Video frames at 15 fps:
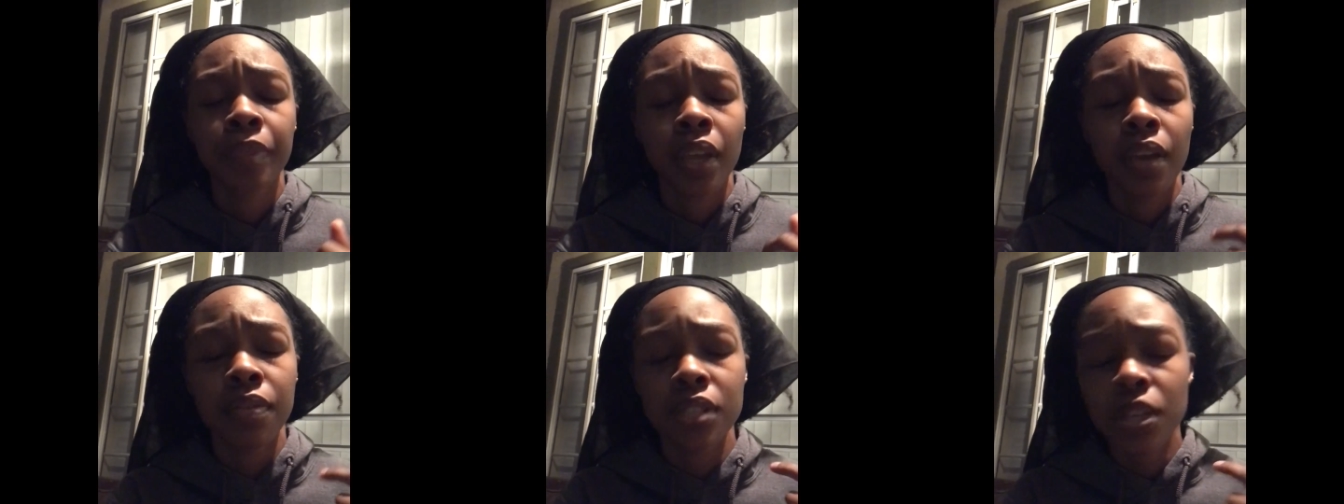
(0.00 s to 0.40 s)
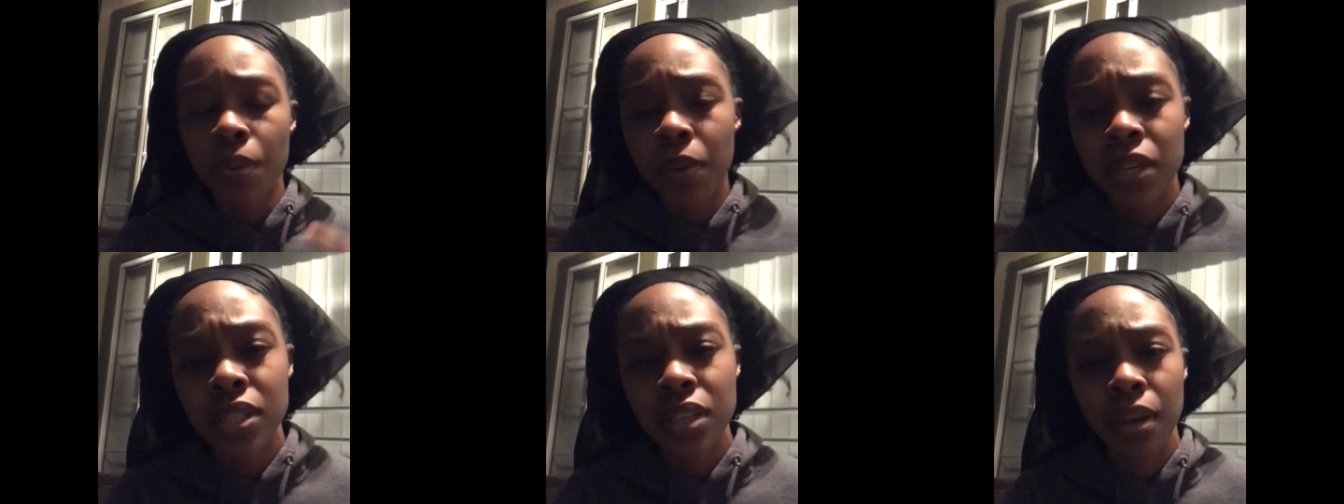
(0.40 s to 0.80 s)
if
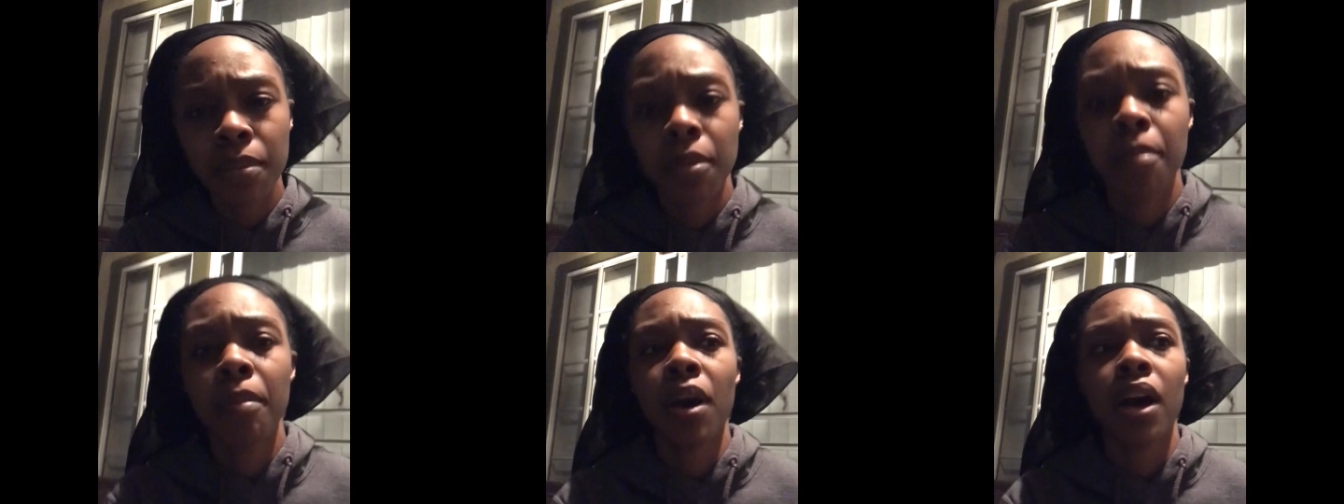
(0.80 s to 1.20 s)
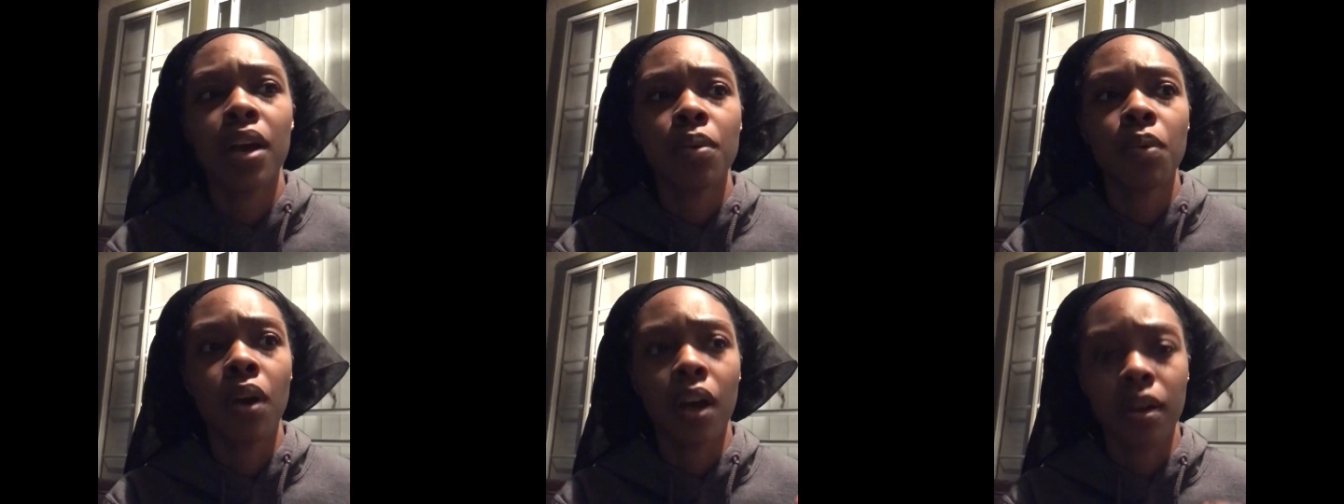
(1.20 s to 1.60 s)
someone has come to
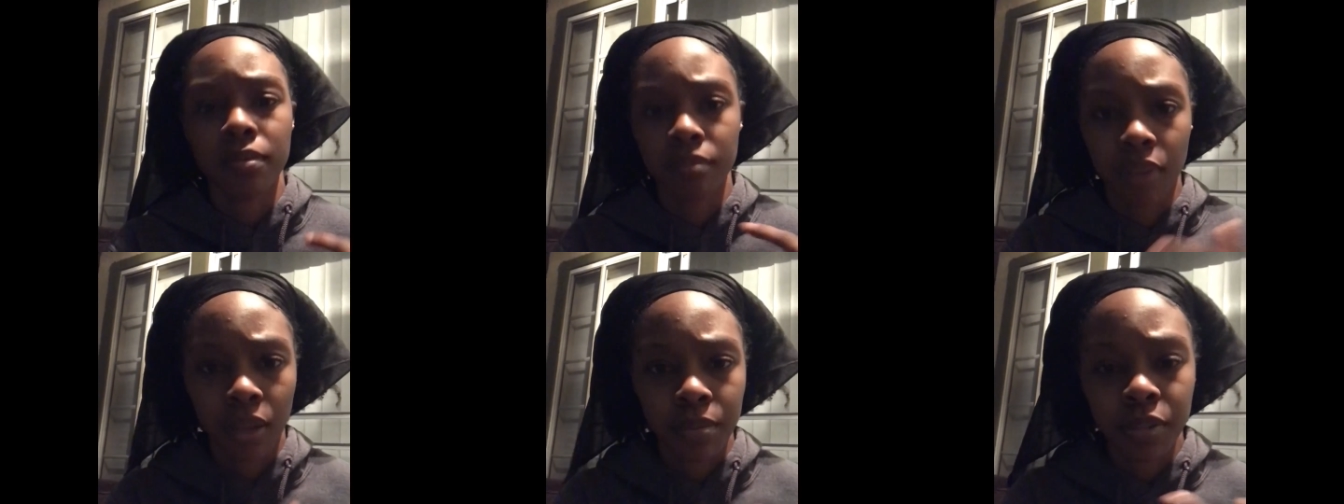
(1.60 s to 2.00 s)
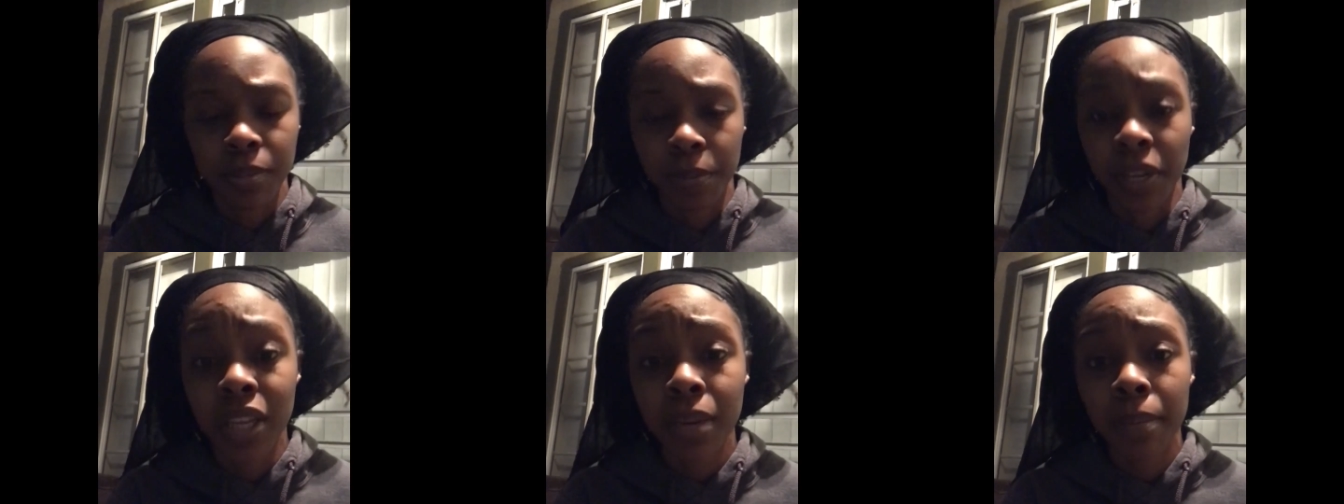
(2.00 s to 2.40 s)
mind while I'm, I'm
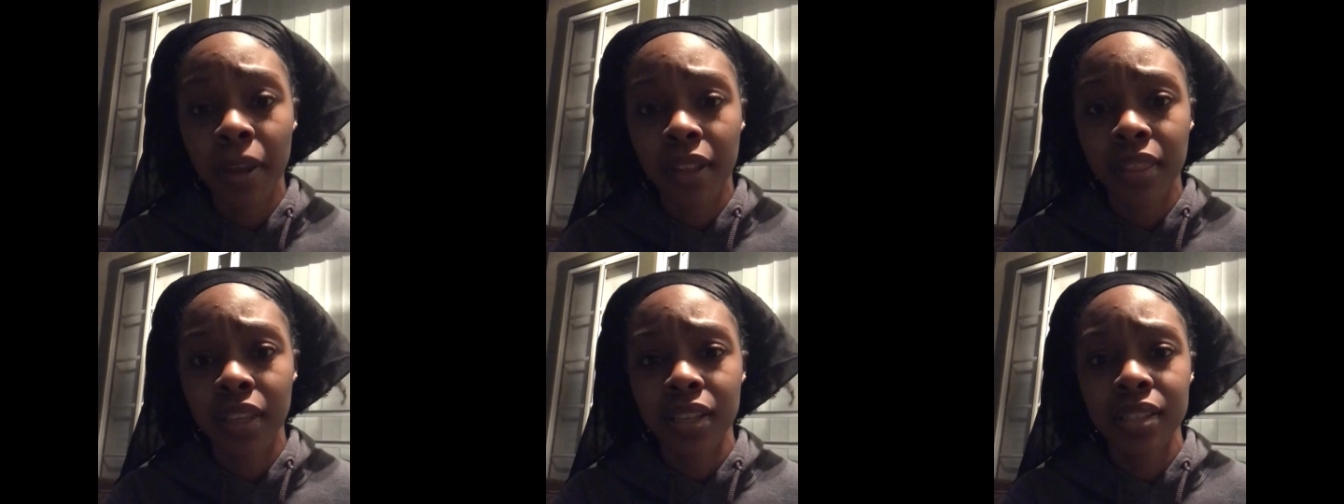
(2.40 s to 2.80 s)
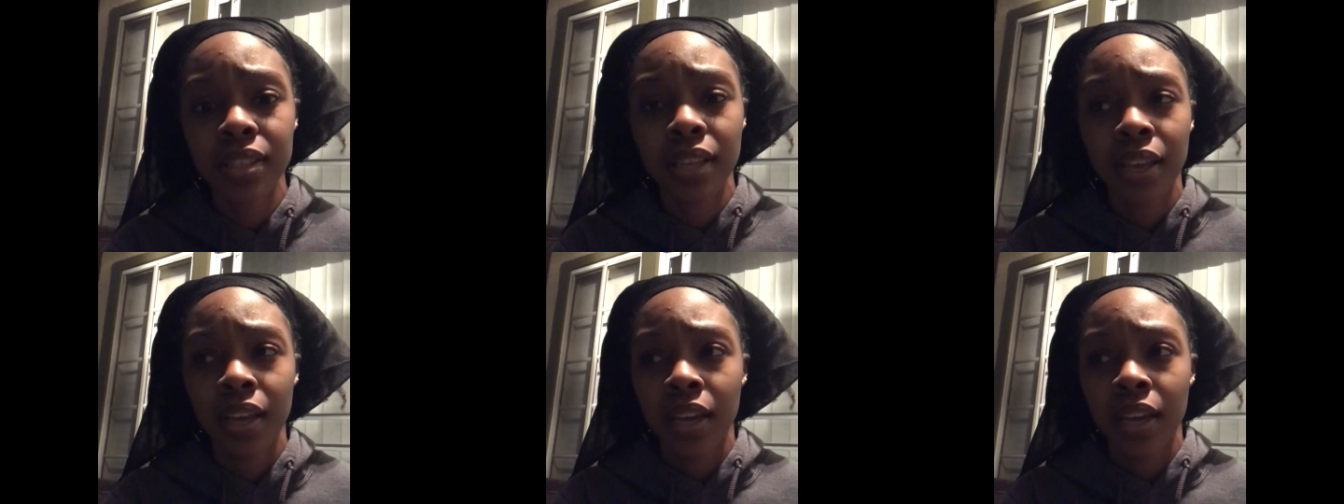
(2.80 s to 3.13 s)
speaking about this,